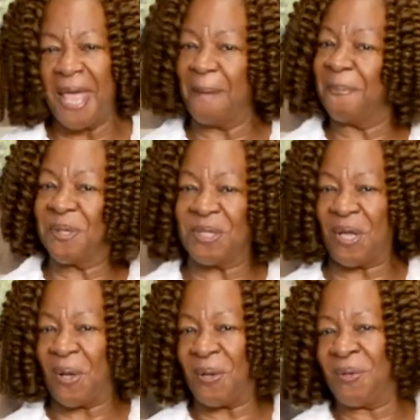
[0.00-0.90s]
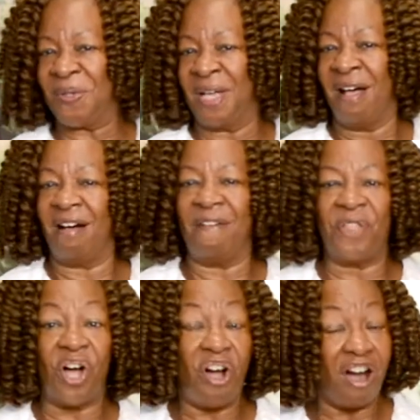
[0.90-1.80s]
episode of
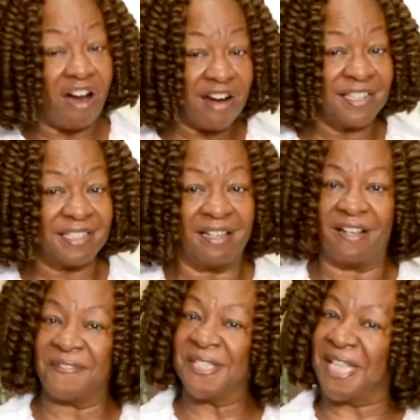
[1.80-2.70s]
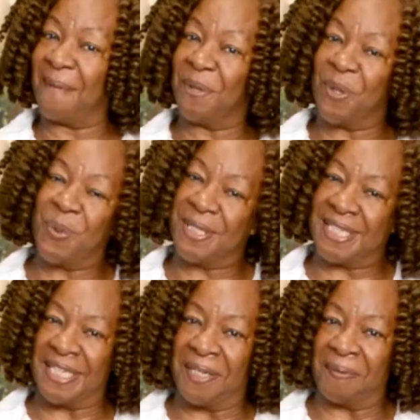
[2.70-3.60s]
the Art of Sabbath
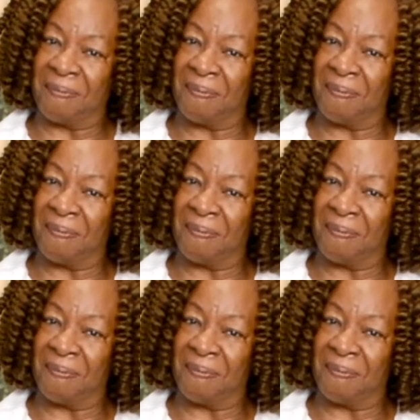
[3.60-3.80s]
Cuisine.